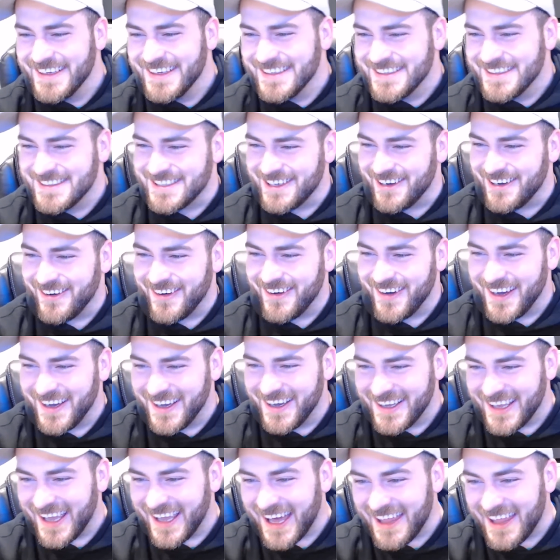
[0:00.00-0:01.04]

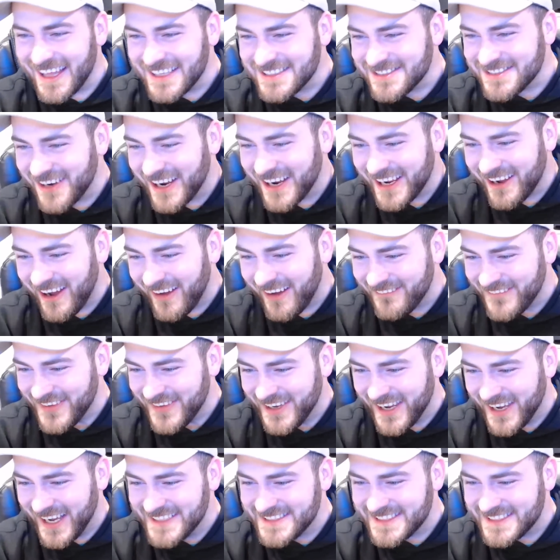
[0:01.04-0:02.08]
So, yeah, that's what I got for
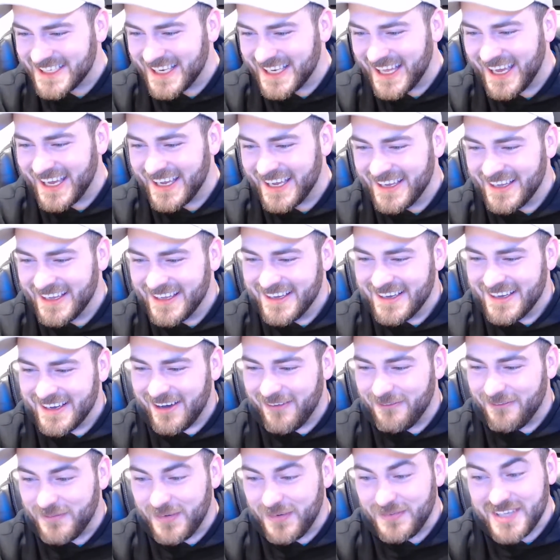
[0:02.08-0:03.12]
you guys today.
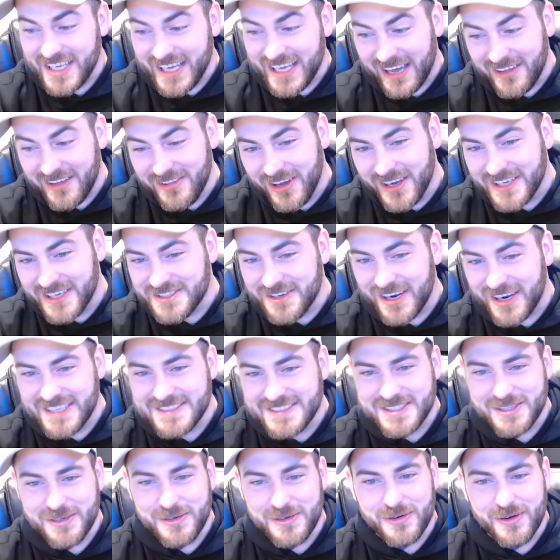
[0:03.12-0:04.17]
15-gallon long is
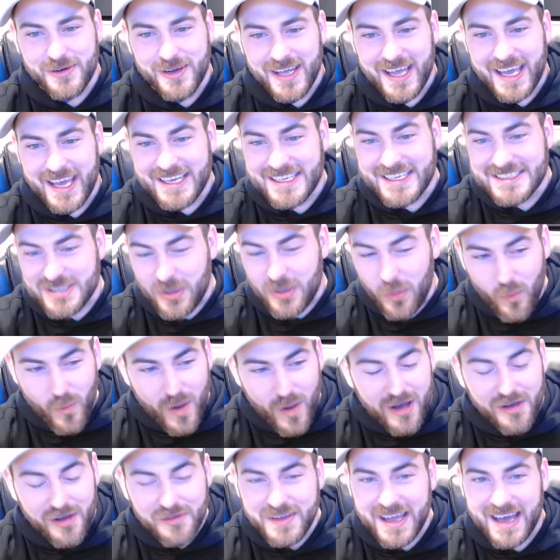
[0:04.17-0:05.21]
great too. And a
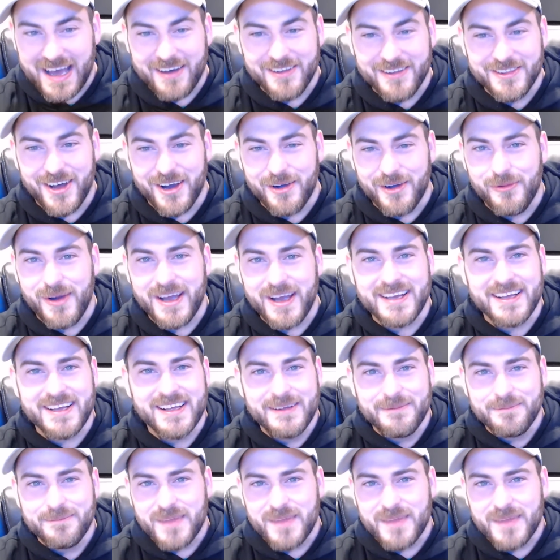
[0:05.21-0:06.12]
12-gallon long.